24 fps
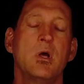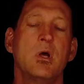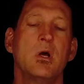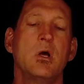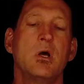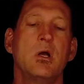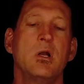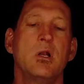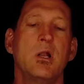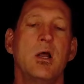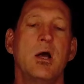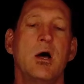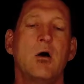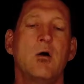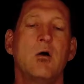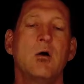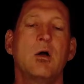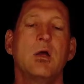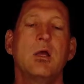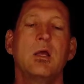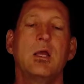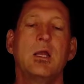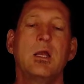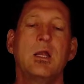Now,
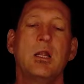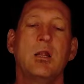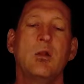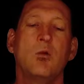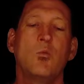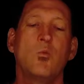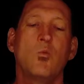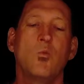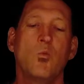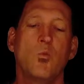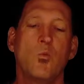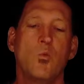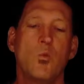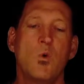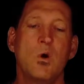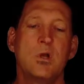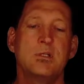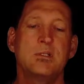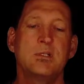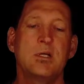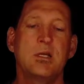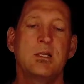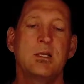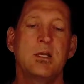
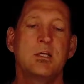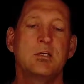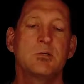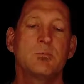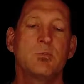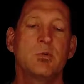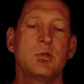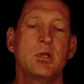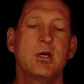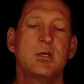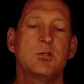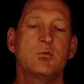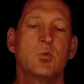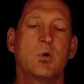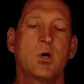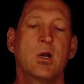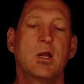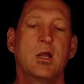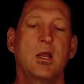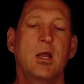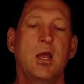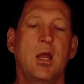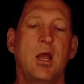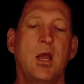once that takes place, we're
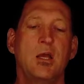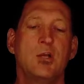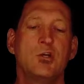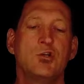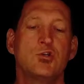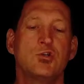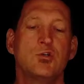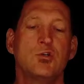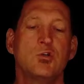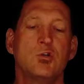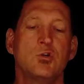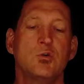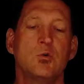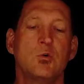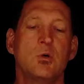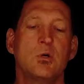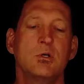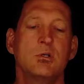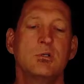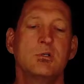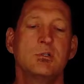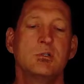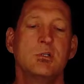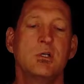going to get
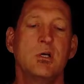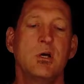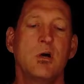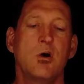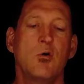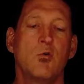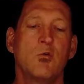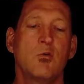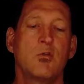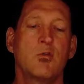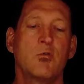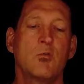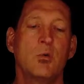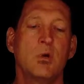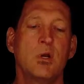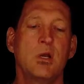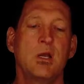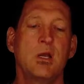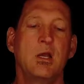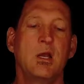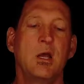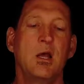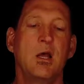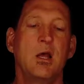
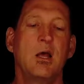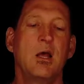H2CO3,